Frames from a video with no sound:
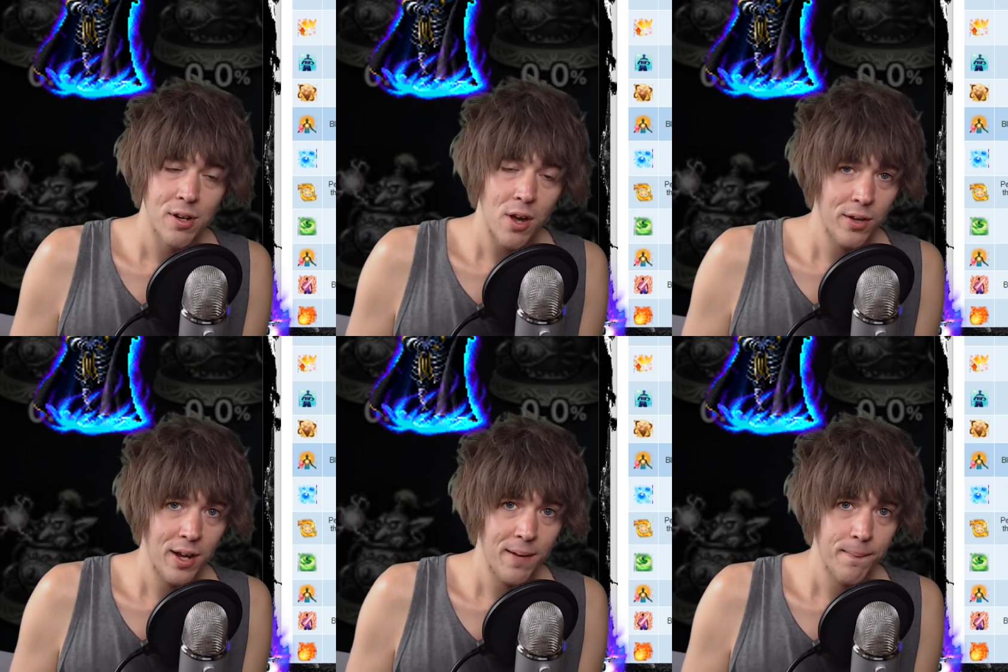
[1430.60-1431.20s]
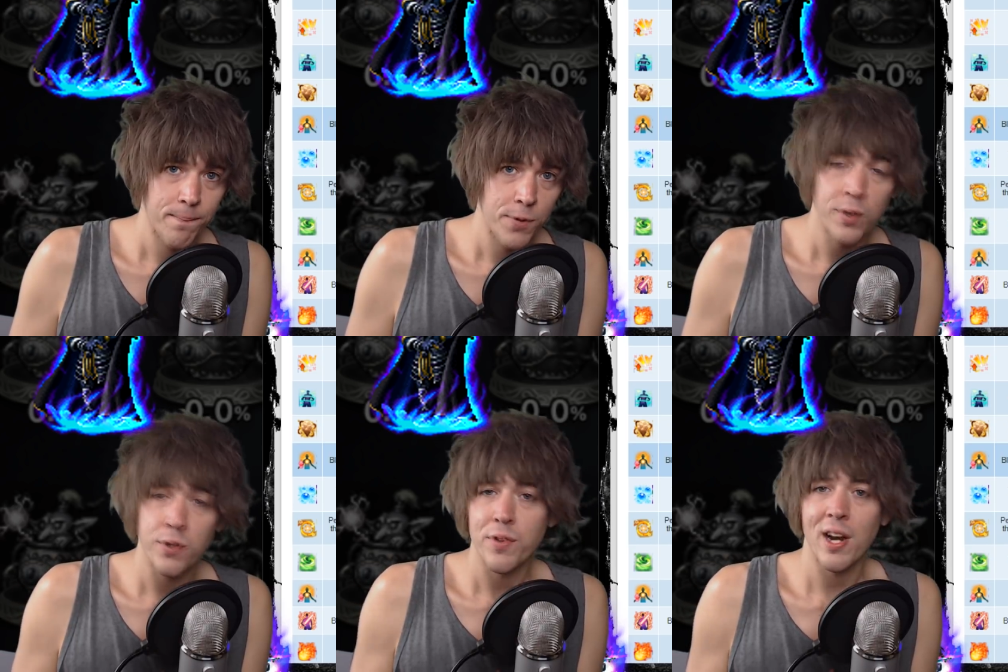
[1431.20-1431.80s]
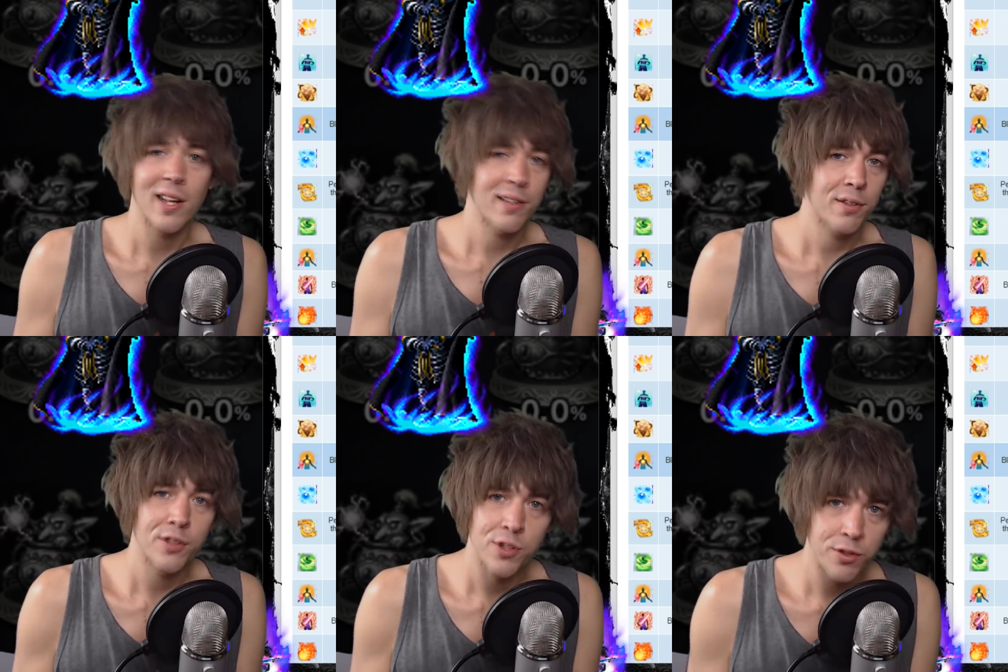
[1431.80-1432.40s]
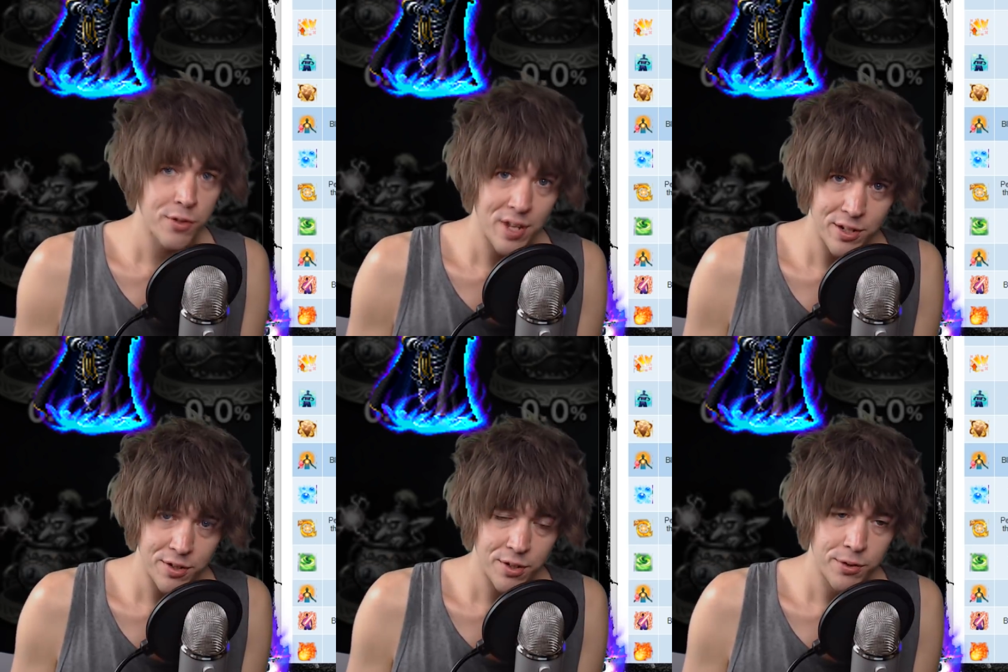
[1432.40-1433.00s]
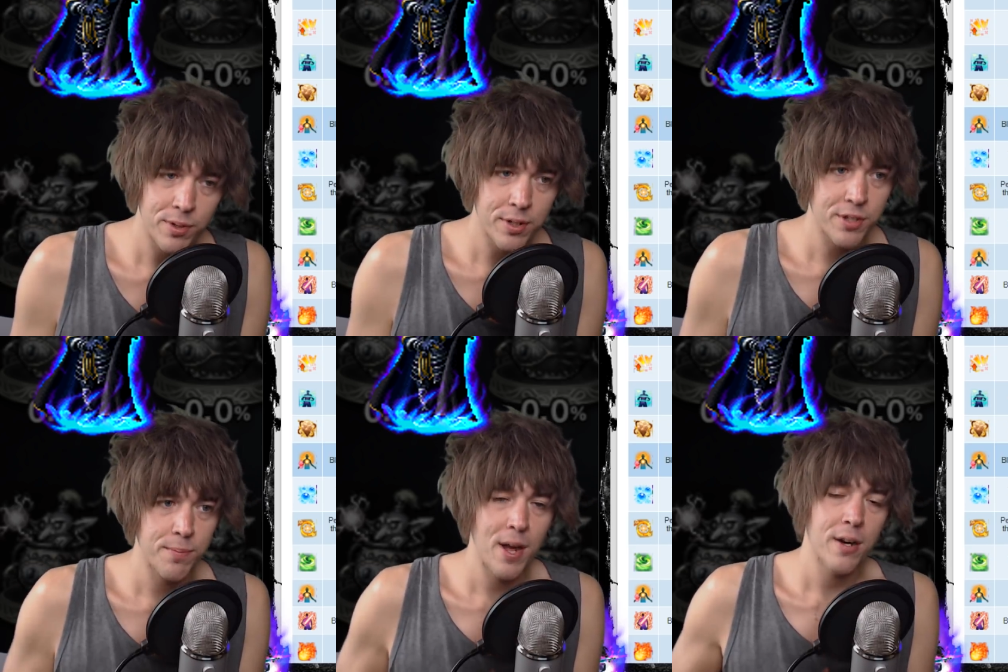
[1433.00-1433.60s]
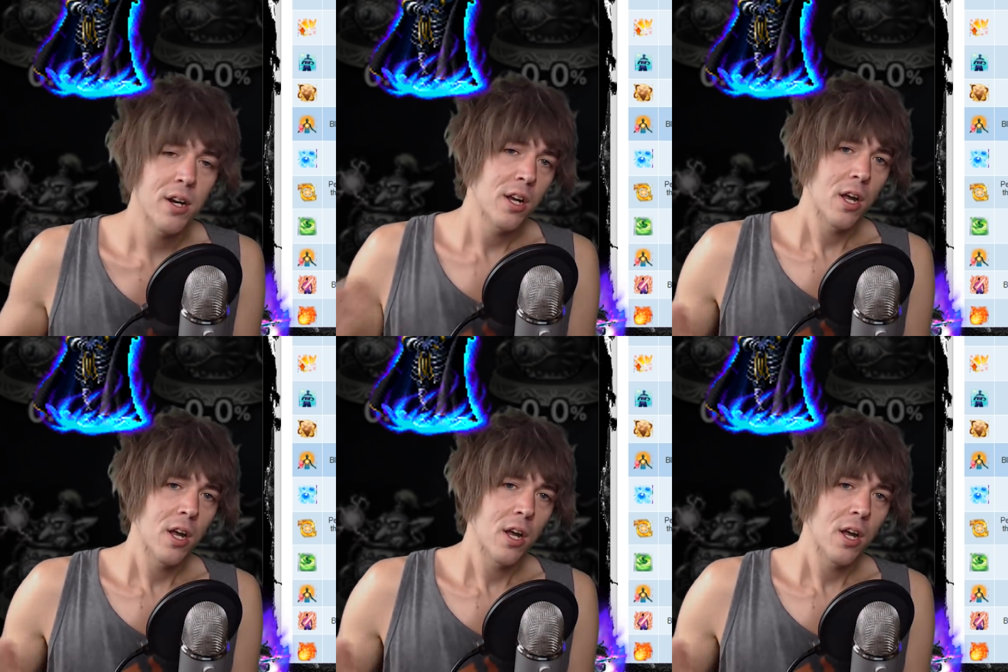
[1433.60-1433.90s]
Okay, you can do that on turn 2, you can do that on turn 3, it doesn't matter.